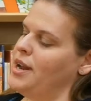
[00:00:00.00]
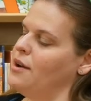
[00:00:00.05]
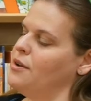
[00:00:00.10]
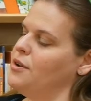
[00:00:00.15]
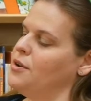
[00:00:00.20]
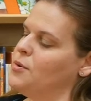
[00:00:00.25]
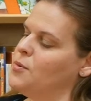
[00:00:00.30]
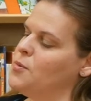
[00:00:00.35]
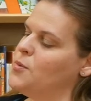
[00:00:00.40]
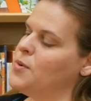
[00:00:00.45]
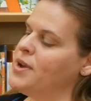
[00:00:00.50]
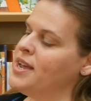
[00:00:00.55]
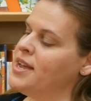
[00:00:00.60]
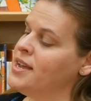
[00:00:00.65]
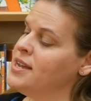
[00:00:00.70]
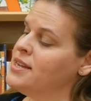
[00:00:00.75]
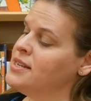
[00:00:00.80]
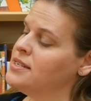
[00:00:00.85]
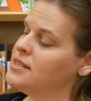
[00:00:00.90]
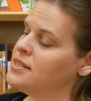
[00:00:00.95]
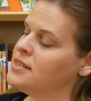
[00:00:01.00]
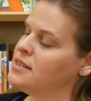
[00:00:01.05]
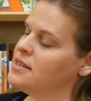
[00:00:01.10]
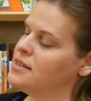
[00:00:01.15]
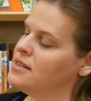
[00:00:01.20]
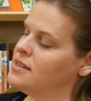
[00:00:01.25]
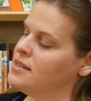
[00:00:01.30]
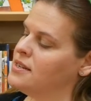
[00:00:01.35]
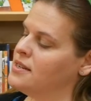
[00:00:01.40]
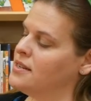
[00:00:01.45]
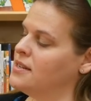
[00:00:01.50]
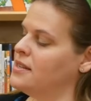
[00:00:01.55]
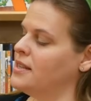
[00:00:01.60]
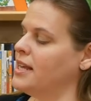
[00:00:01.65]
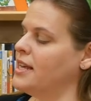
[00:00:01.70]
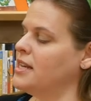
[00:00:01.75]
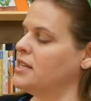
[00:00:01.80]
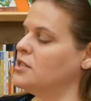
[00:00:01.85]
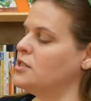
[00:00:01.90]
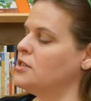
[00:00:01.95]
out your wings
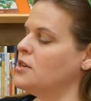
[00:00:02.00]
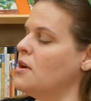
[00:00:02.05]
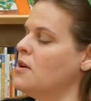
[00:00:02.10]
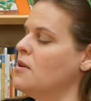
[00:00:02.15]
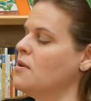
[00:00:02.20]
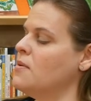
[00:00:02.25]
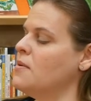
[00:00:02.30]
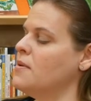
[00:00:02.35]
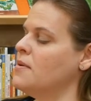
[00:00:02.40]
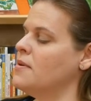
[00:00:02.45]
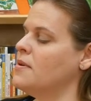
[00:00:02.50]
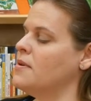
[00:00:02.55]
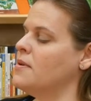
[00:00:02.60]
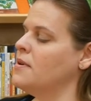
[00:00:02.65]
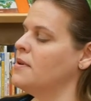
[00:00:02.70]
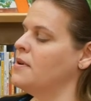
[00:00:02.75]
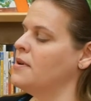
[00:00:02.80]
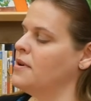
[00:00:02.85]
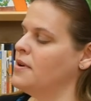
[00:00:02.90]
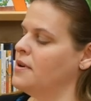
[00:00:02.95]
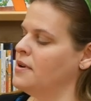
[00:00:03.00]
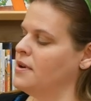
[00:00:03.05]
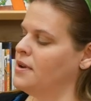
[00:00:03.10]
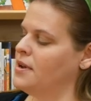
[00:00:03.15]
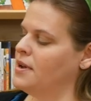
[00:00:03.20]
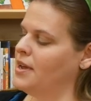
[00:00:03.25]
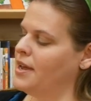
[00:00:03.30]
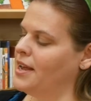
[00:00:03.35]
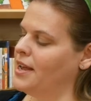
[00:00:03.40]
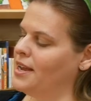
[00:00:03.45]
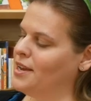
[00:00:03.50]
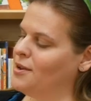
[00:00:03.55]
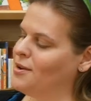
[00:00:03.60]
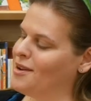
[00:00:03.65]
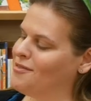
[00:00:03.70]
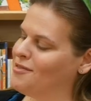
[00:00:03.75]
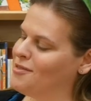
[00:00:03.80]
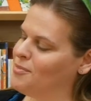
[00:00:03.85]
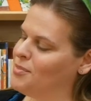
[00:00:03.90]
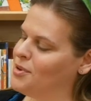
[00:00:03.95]
like so. And you
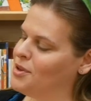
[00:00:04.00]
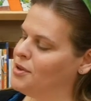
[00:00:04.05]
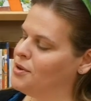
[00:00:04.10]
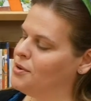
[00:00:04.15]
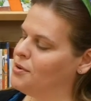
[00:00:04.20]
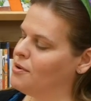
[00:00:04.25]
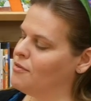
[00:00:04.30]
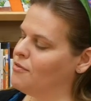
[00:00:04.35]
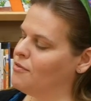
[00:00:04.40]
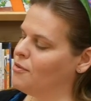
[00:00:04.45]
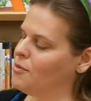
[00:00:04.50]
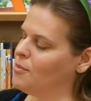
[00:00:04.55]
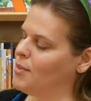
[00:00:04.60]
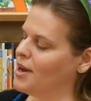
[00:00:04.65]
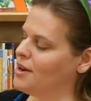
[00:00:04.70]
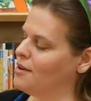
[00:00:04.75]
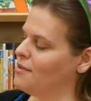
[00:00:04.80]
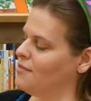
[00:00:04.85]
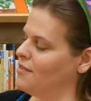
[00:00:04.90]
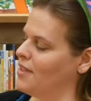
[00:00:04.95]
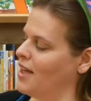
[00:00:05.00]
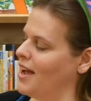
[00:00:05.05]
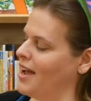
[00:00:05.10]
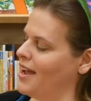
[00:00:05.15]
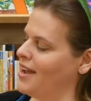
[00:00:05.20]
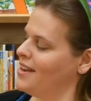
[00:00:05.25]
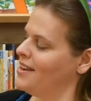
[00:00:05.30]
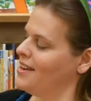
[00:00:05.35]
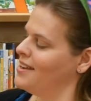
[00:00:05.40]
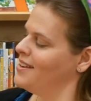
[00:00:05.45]
have a beautiful butterfly.